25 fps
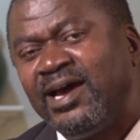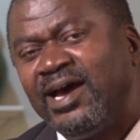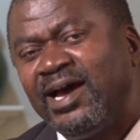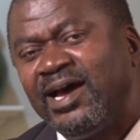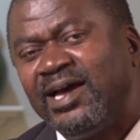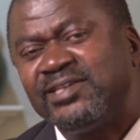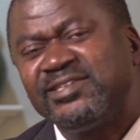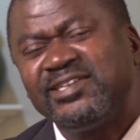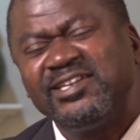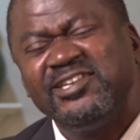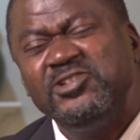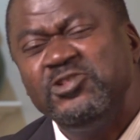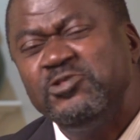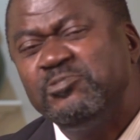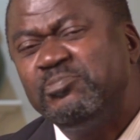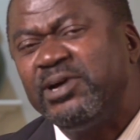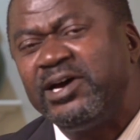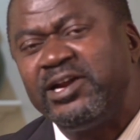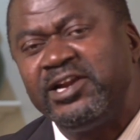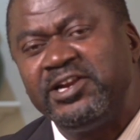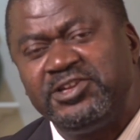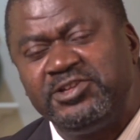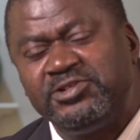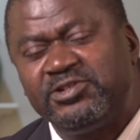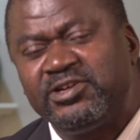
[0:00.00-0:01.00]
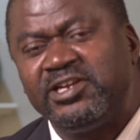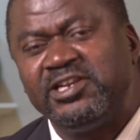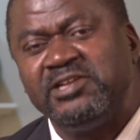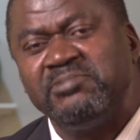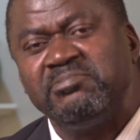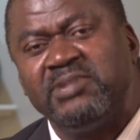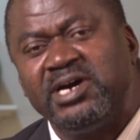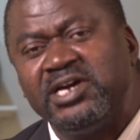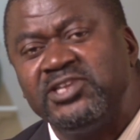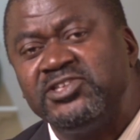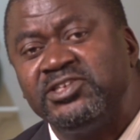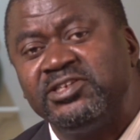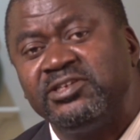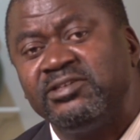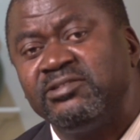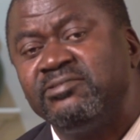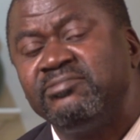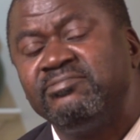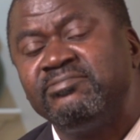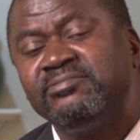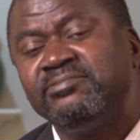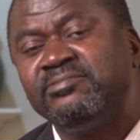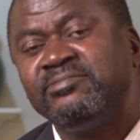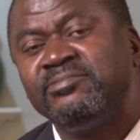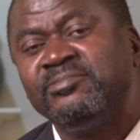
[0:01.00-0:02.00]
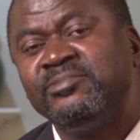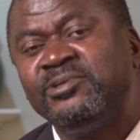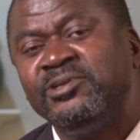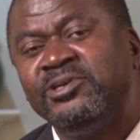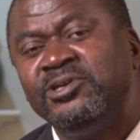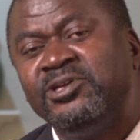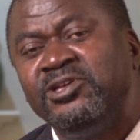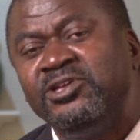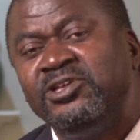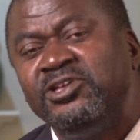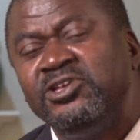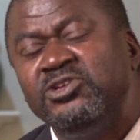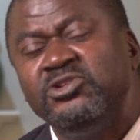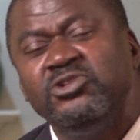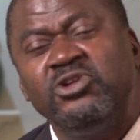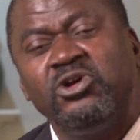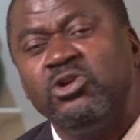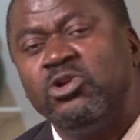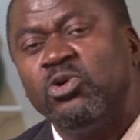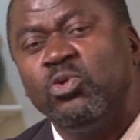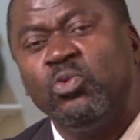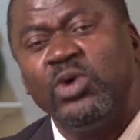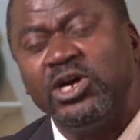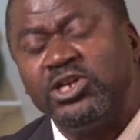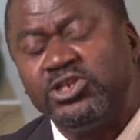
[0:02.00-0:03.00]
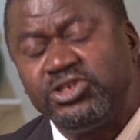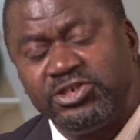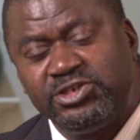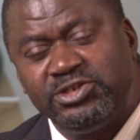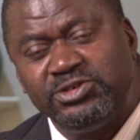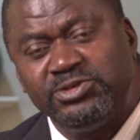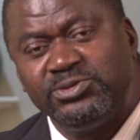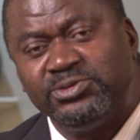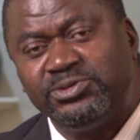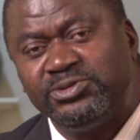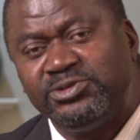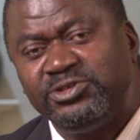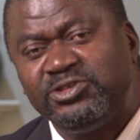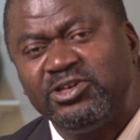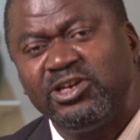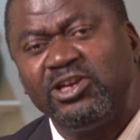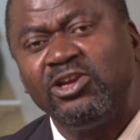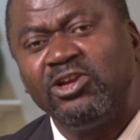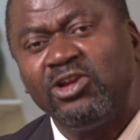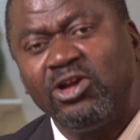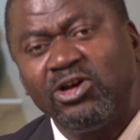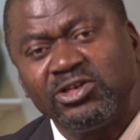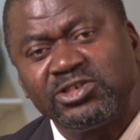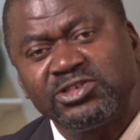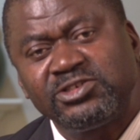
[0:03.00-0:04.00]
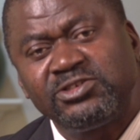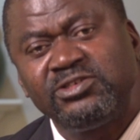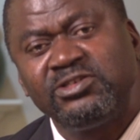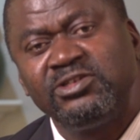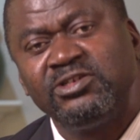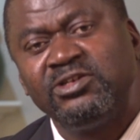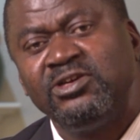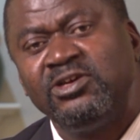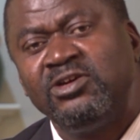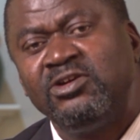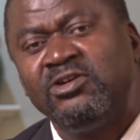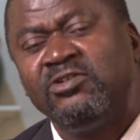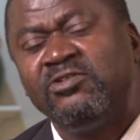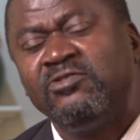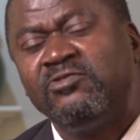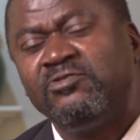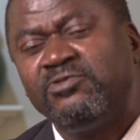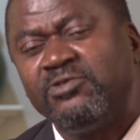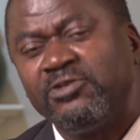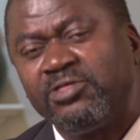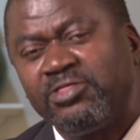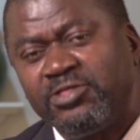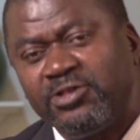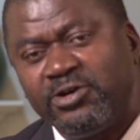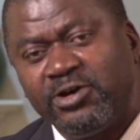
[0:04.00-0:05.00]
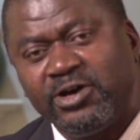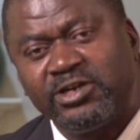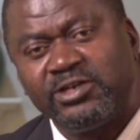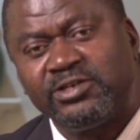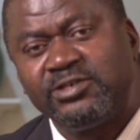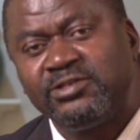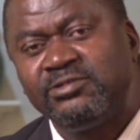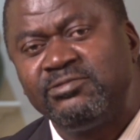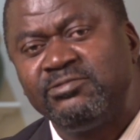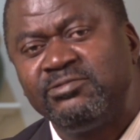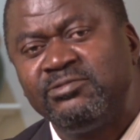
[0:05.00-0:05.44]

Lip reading: As a new parent, you can imagine, you don't know what to do. You're lost for thought.